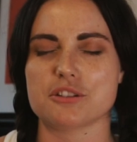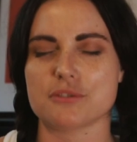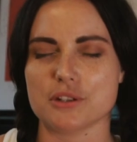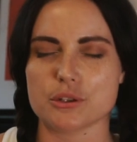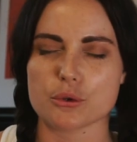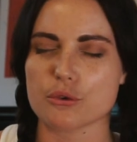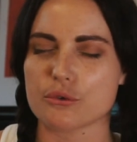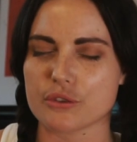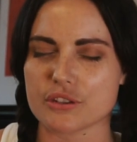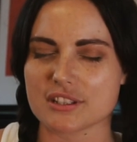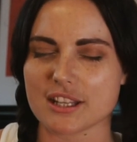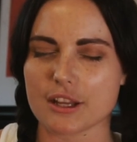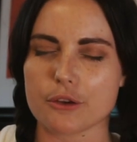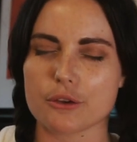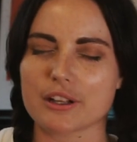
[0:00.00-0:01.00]
of endorphins
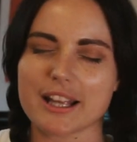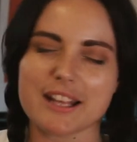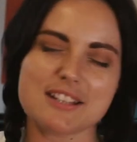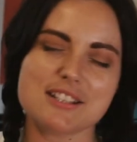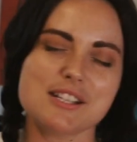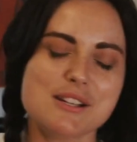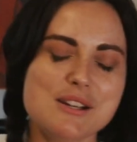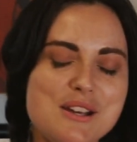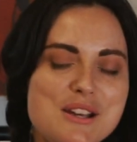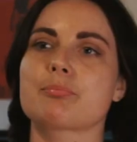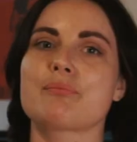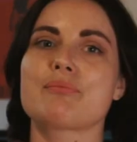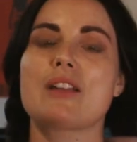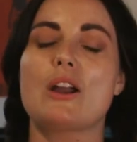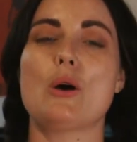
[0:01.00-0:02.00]
that you'll get.
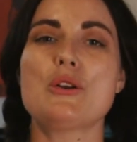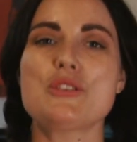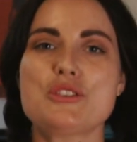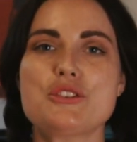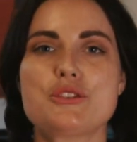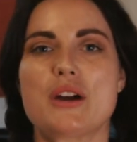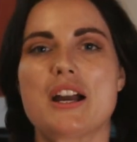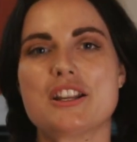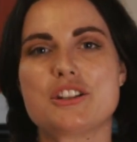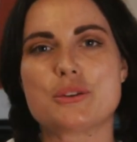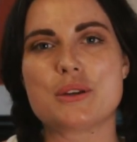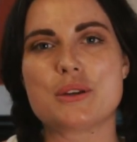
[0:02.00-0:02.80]
Also try to